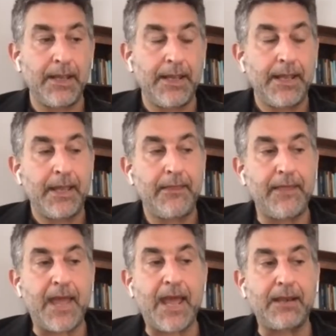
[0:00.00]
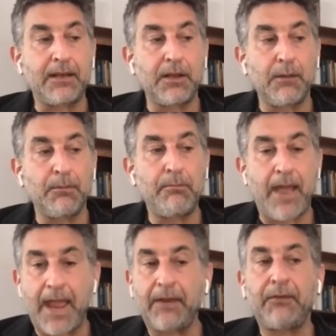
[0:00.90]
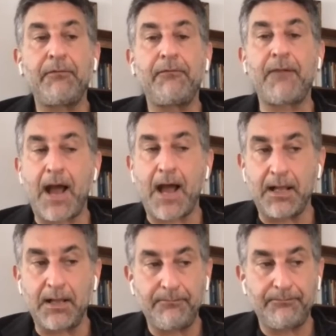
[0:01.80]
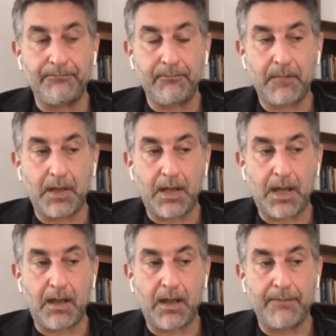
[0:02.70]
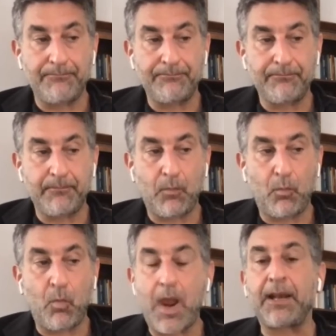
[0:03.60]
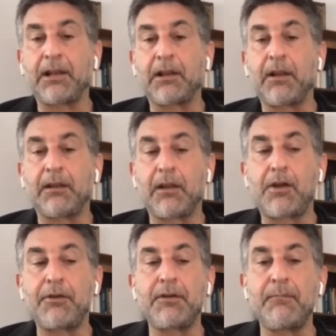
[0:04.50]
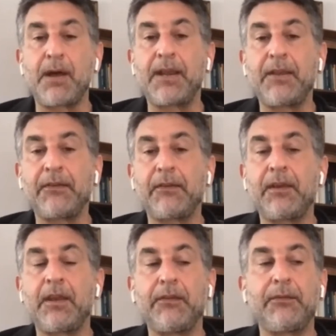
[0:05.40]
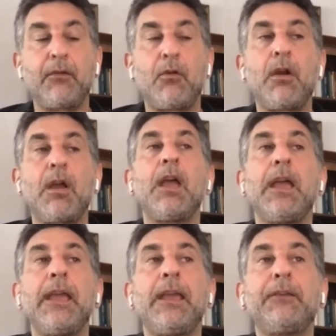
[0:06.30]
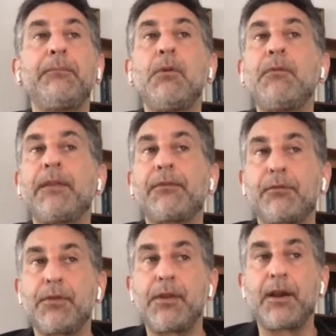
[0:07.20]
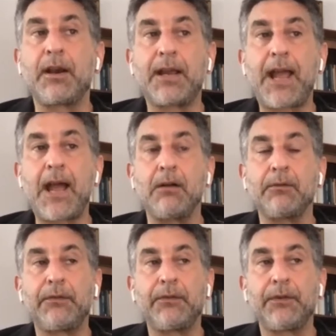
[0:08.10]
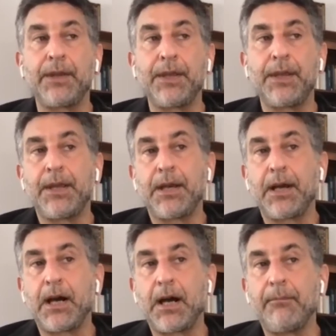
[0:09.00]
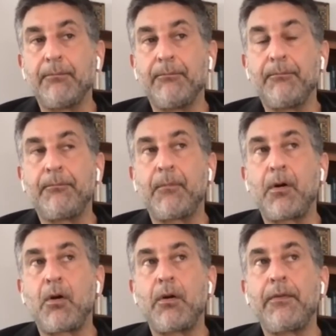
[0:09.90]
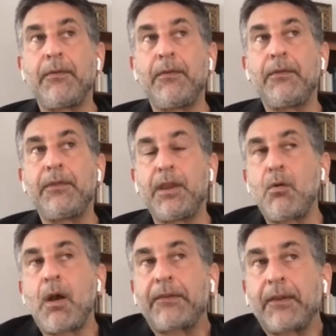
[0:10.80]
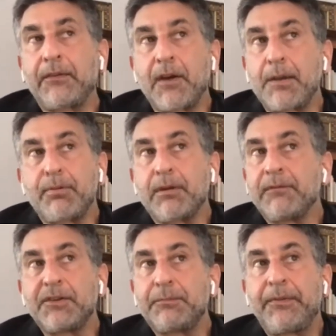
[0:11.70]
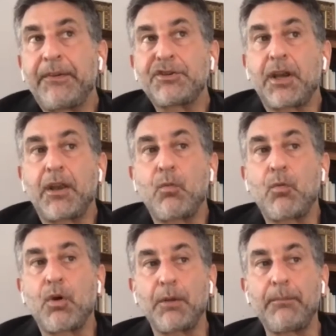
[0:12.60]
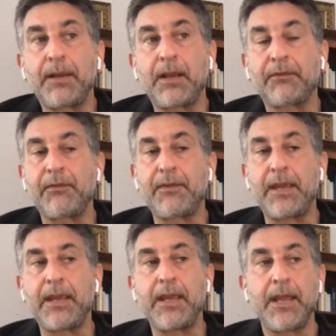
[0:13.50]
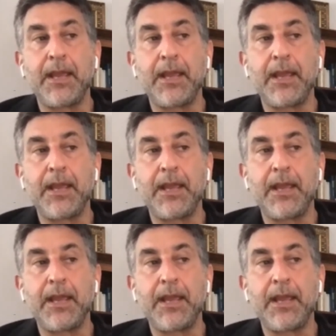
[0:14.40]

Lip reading: that global banks file when they suspect laundered money is moving through their accounts. The U.S. has a very privileged position in the world because of the